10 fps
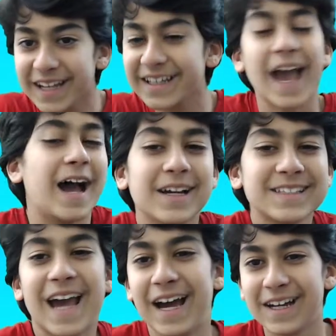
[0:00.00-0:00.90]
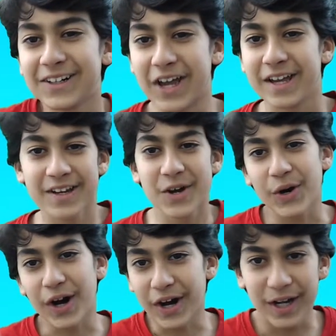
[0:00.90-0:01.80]
yeah, okay.
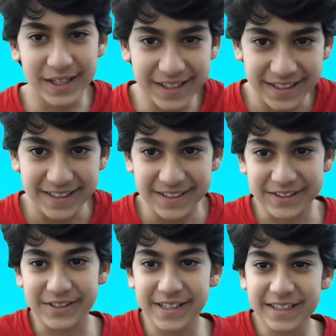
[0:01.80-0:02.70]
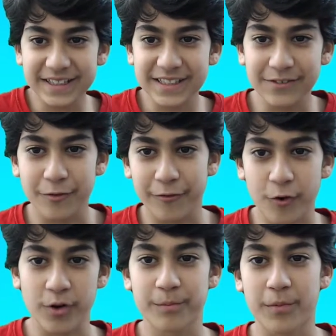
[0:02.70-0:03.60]
So he has a level
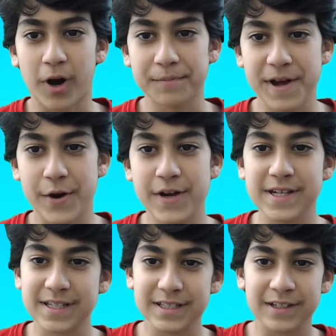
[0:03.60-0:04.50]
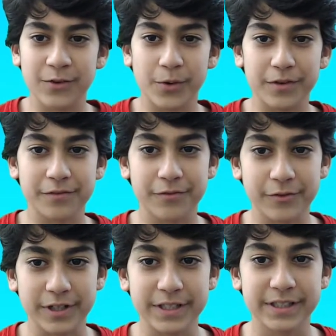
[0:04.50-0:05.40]
4 Bomb Tower. He has a level 1
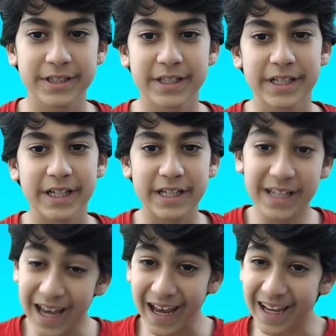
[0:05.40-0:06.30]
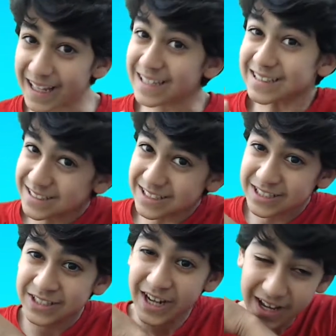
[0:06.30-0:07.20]
Freeze. It's
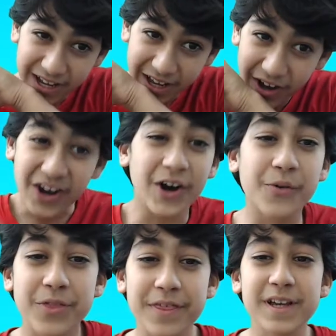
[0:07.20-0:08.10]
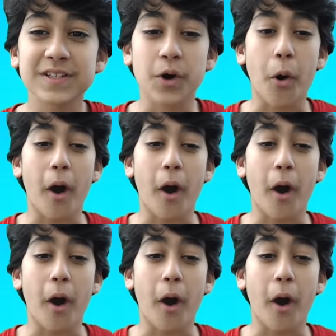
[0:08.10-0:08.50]
just, the thing is,